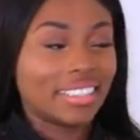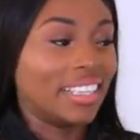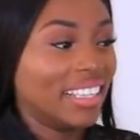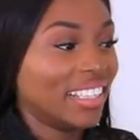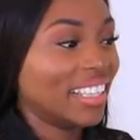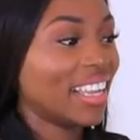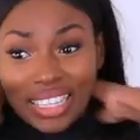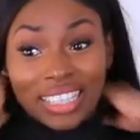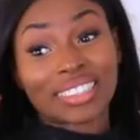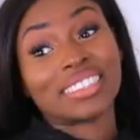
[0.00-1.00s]

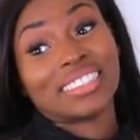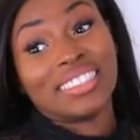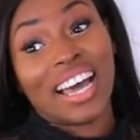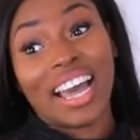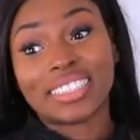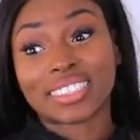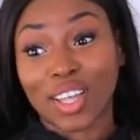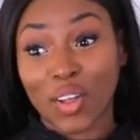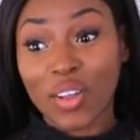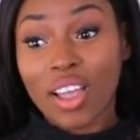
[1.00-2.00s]
this is nice
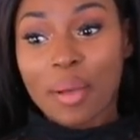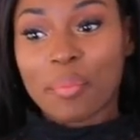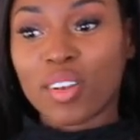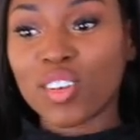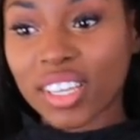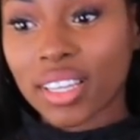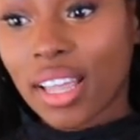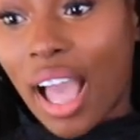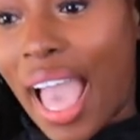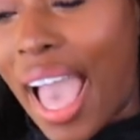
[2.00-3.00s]
though. But look,
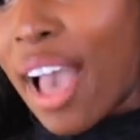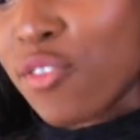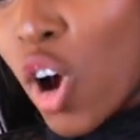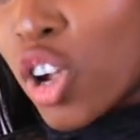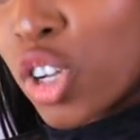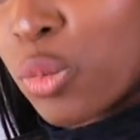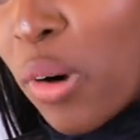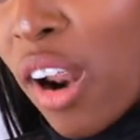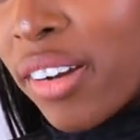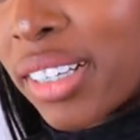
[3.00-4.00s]
I have got a nude
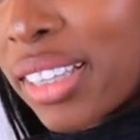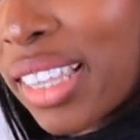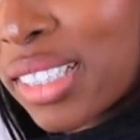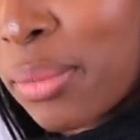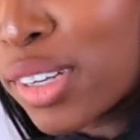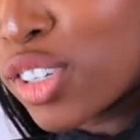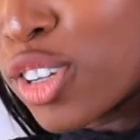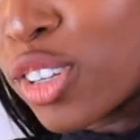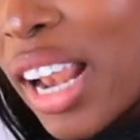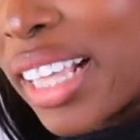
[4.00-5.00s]
bra on it. This is my
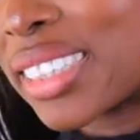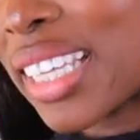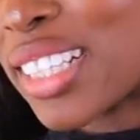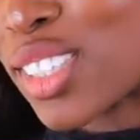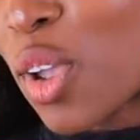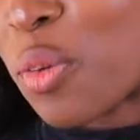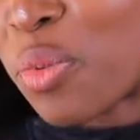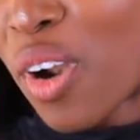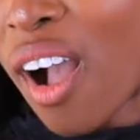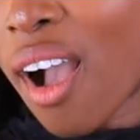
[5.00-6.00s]
nude like skin tone
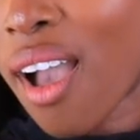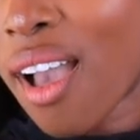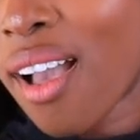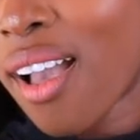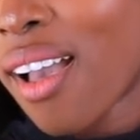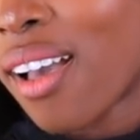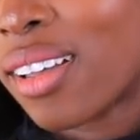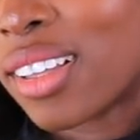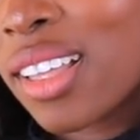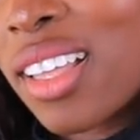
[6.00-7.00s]
bra.
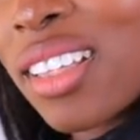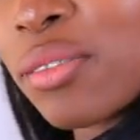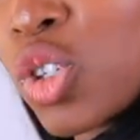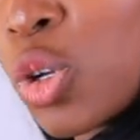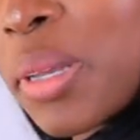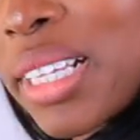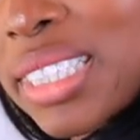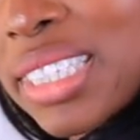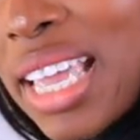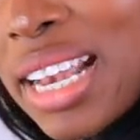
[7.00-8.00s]
Nubian
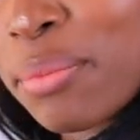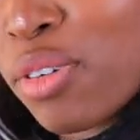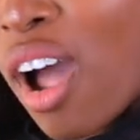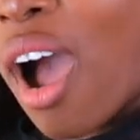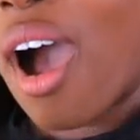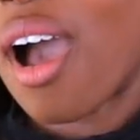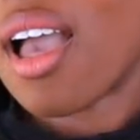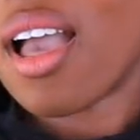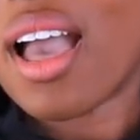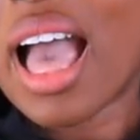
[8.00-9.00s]
skin bra.
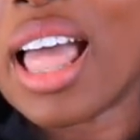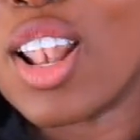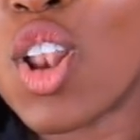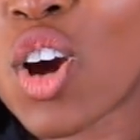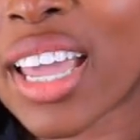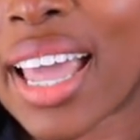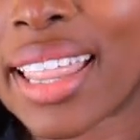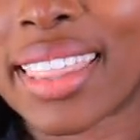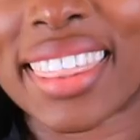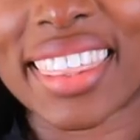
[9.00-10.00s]
Look
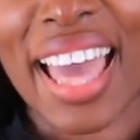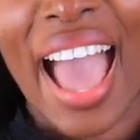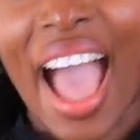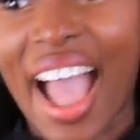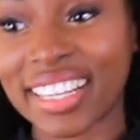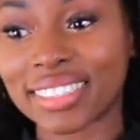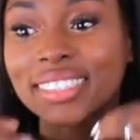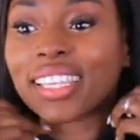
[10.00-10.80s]
at that.